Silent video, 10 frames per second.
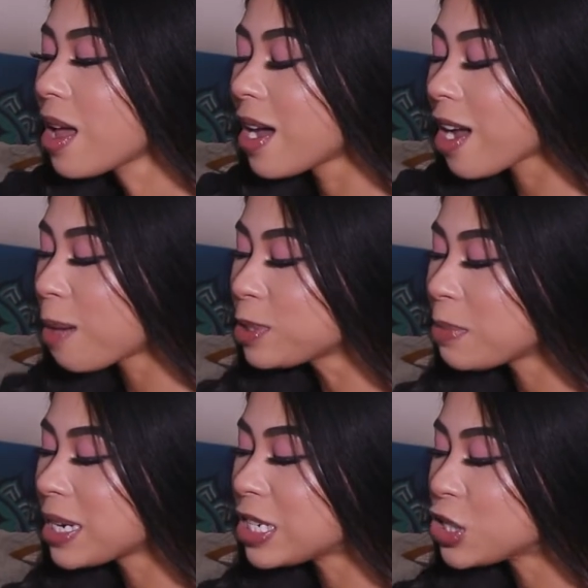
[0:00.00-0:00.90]
I hopped
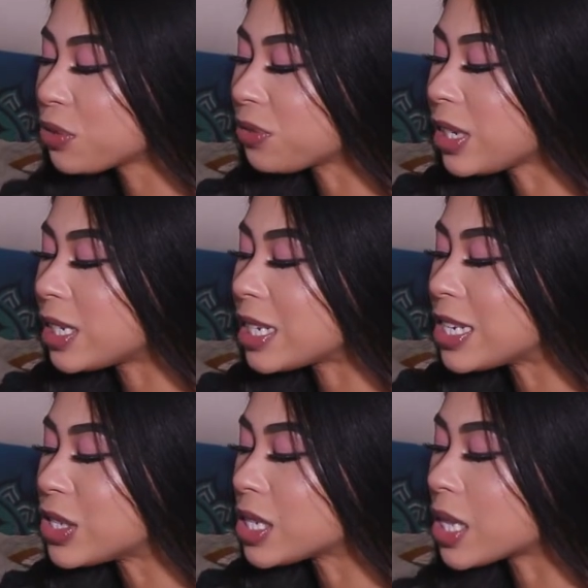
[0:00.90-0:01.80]
my ninja feet
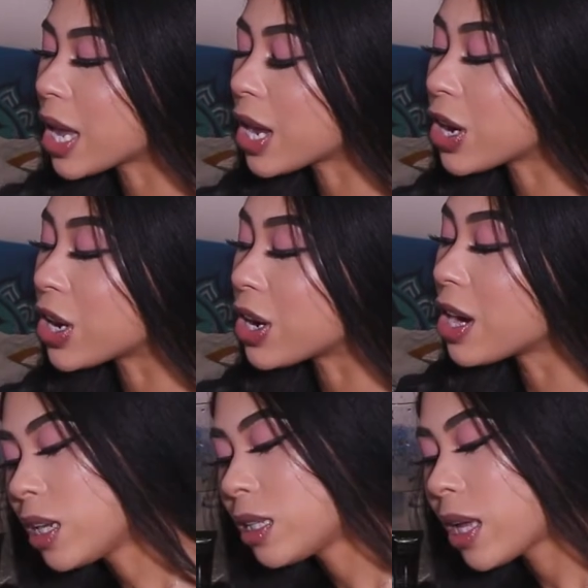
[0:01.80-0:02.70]
into the air.
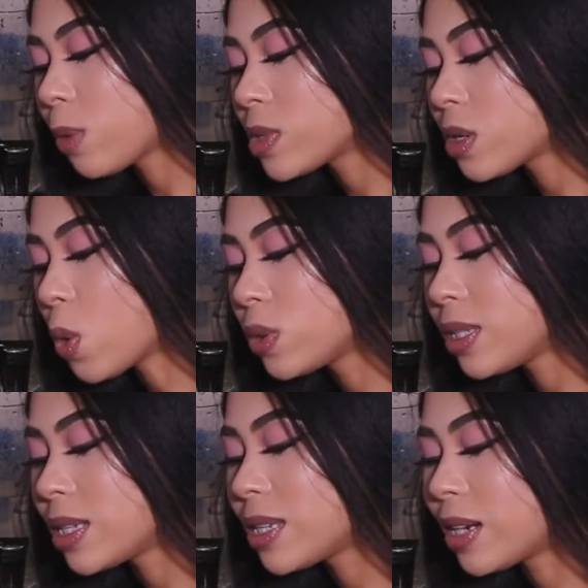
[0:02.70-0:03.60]
Luckily, I wasn't
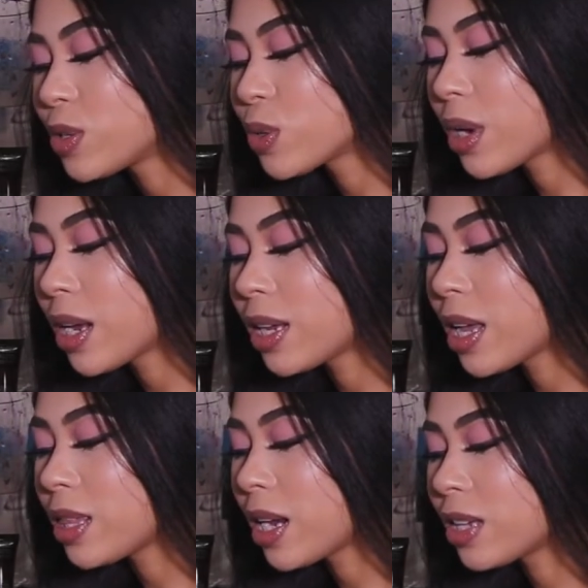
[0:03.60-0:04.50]
holding a dinosaur
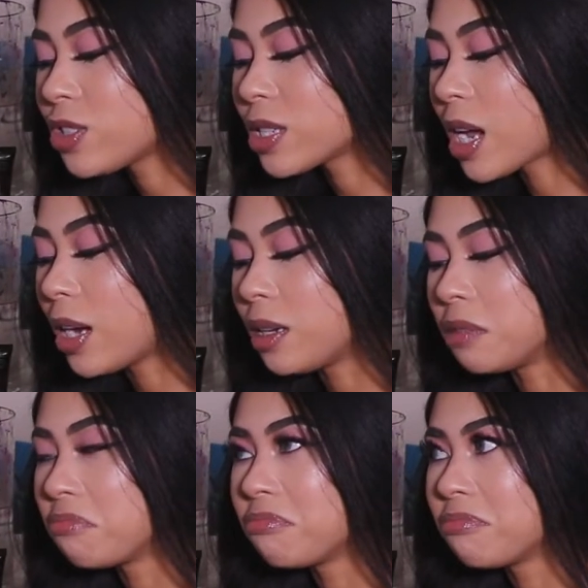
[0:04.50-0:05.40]
egg, and then I just kind
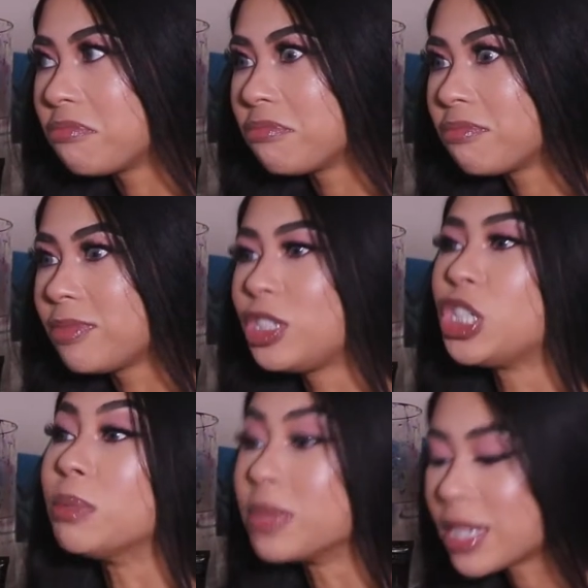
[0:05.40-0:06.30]
of
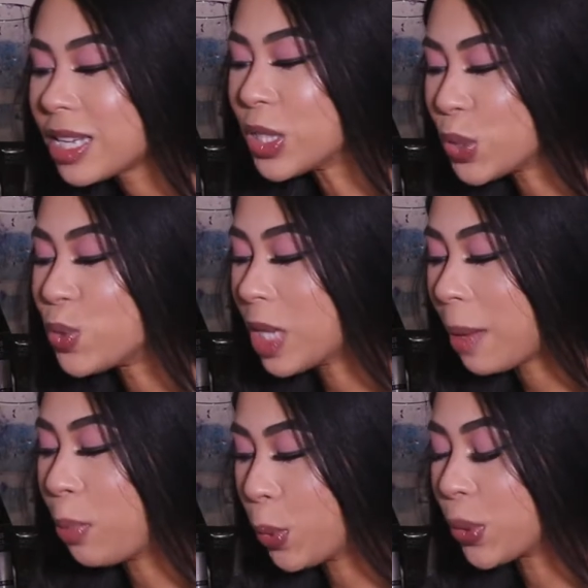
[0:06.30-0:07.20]
jumped into
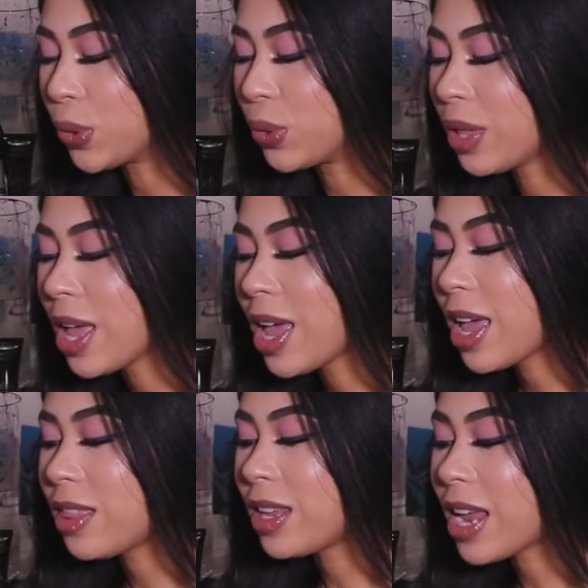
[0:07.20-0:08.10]
that portal.
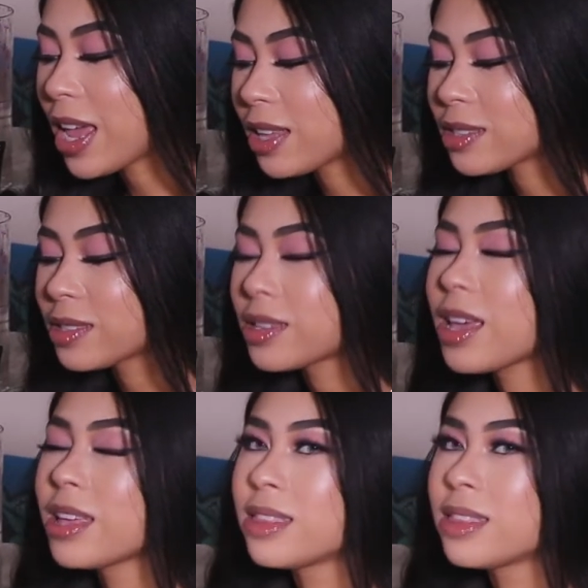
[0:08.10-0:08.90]
And then hence,